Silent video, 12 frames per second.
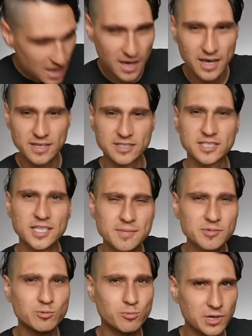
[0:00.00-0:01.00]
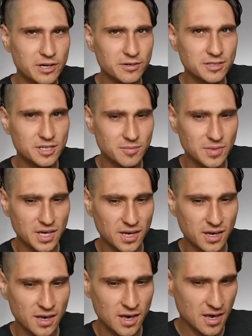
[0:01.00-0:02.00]
it seems weird to
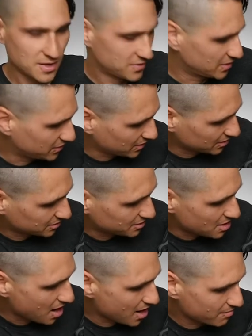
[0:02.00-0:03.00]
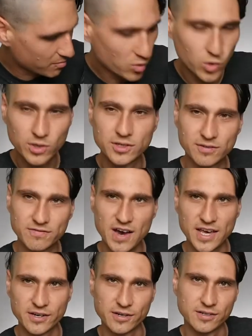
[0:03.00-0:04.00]
me that there's not more
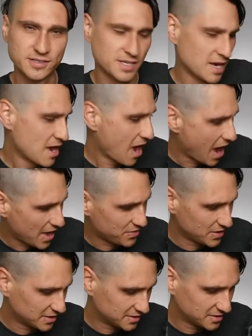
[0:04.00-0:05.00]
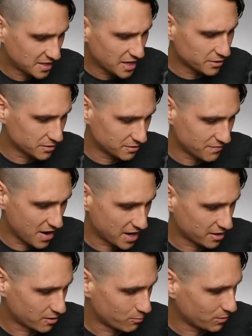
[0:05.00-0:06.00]
dividers. And this center
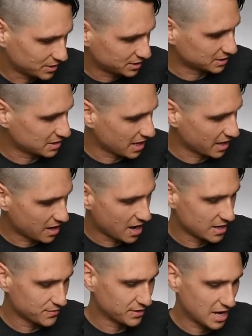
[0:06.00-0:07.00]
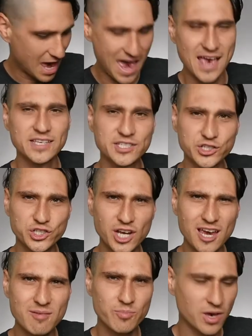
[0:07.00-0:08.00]
divider, which is like kind of an S
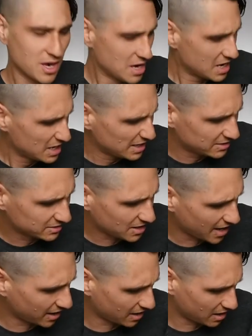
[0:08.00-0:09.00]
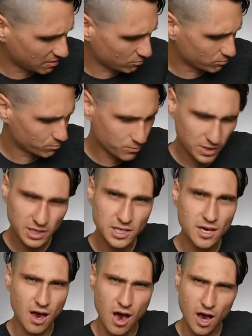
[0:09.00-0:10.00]
shape, is like
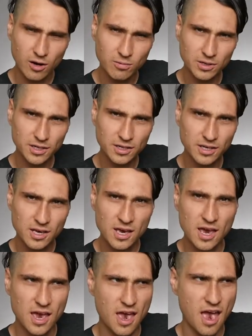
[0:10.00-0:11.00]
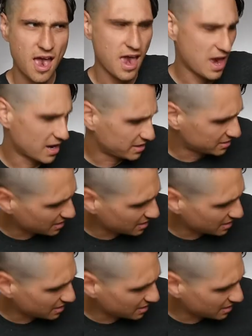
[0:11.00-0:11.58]
really awkward, and